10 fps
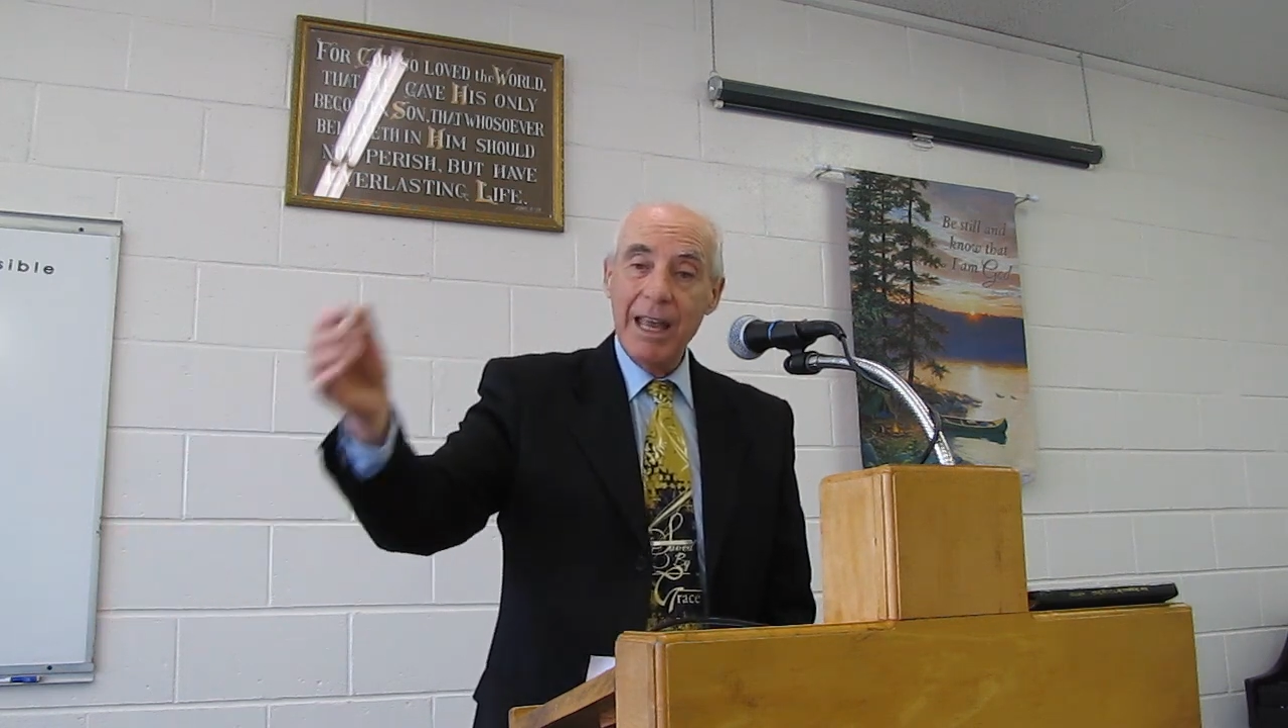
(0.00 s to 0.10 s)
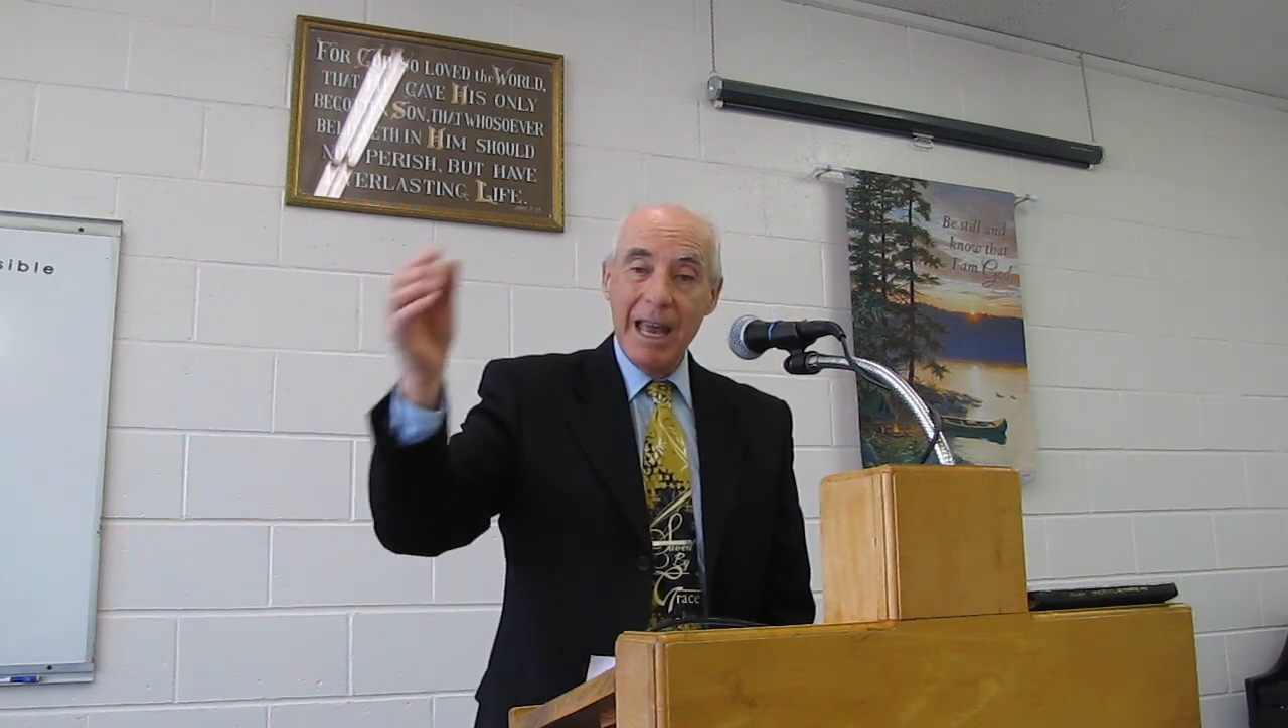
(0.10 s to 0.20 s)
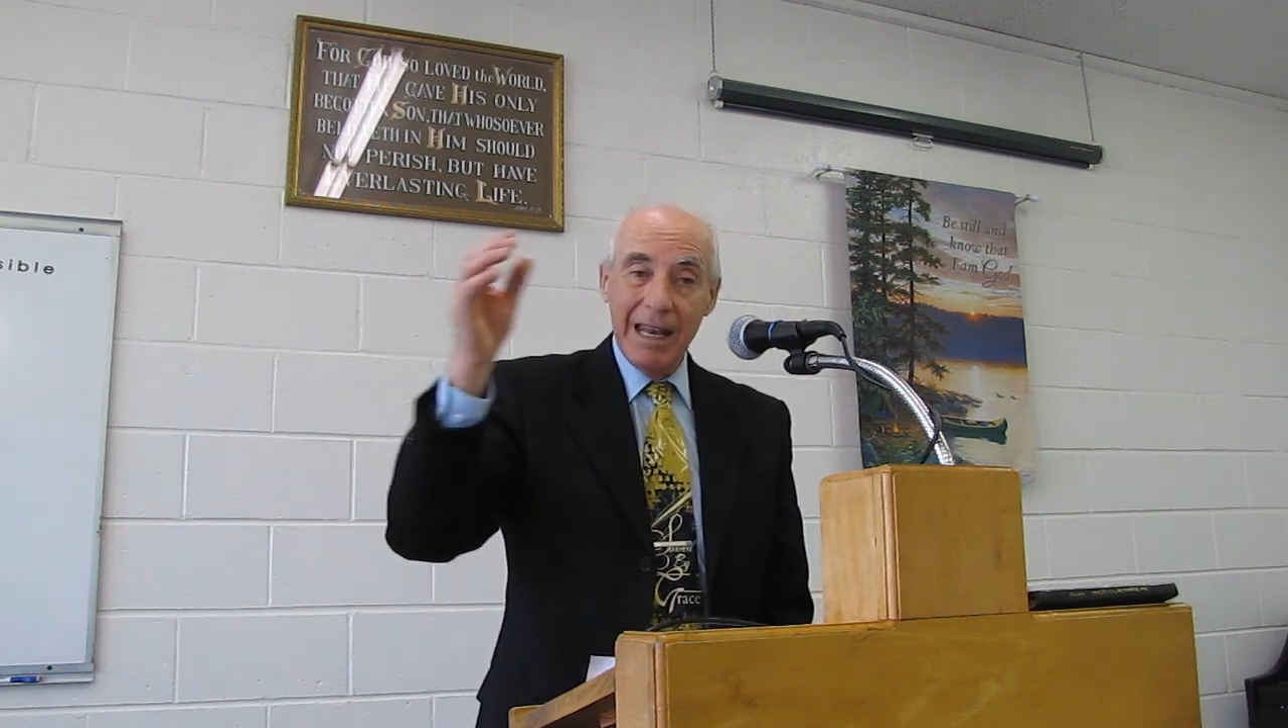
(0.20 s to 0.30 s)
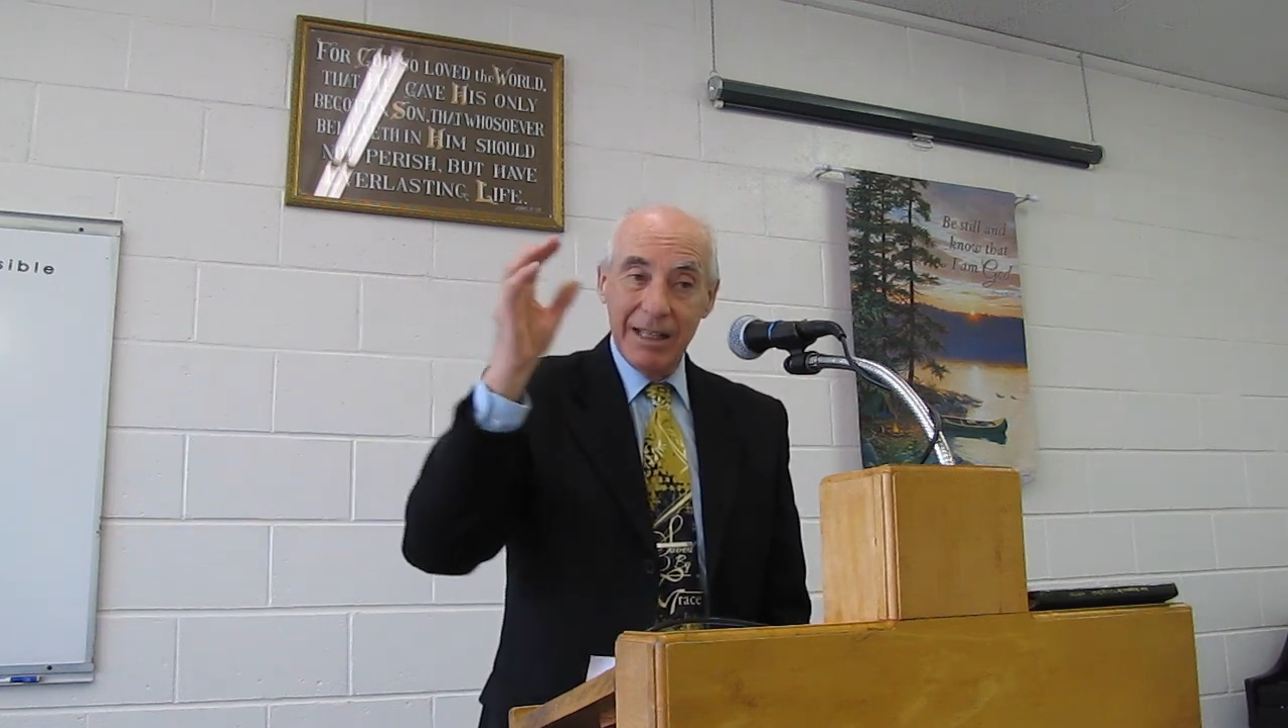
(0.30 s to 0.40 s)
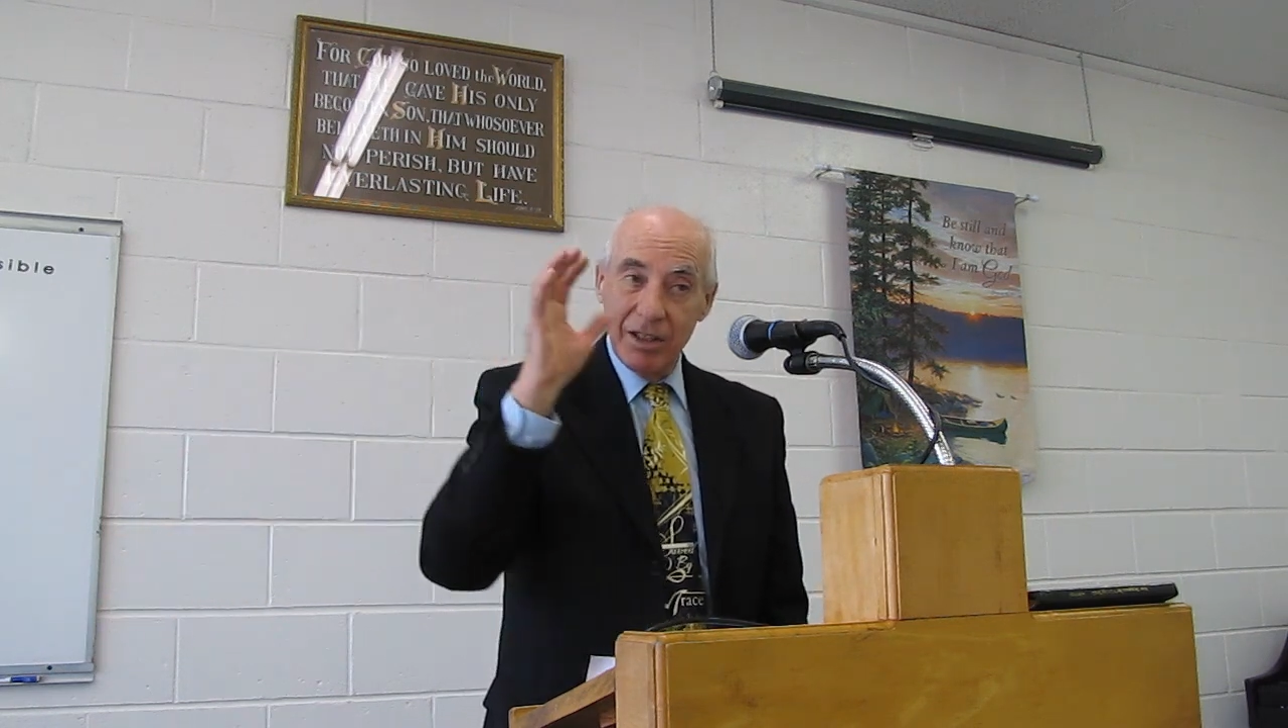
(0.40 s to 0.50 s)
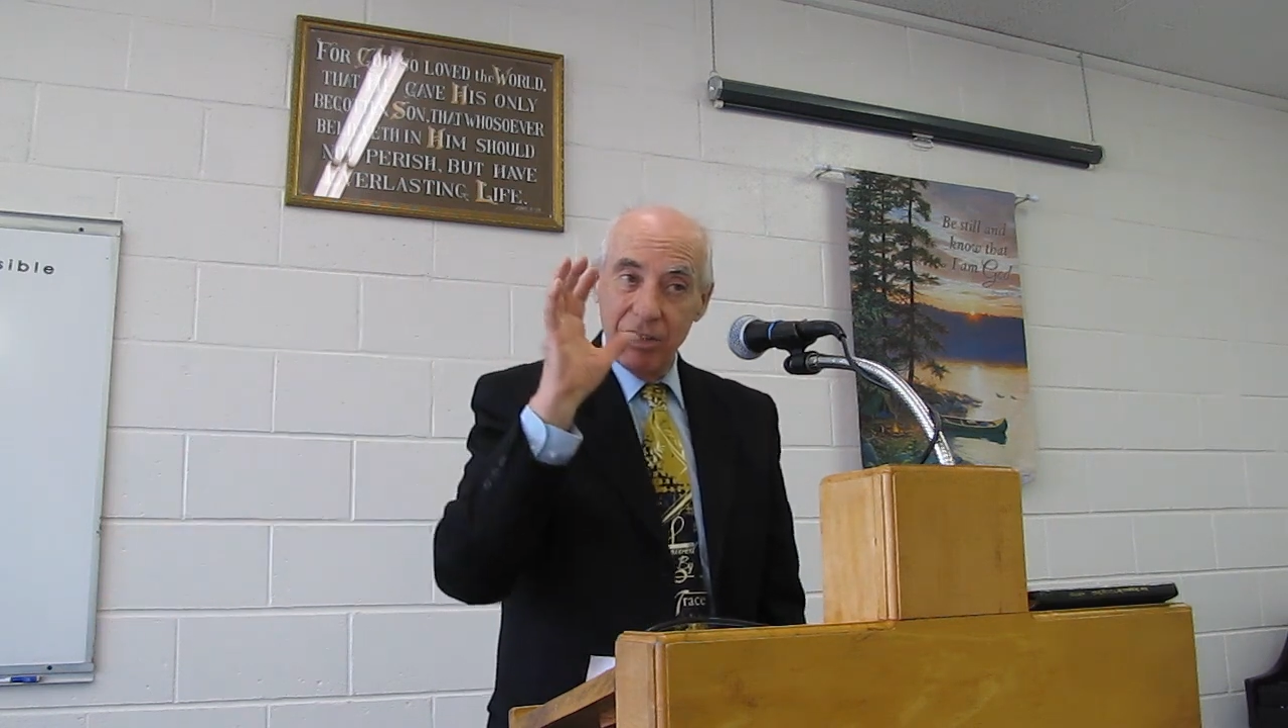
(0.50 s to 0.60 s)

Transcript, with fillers: And He's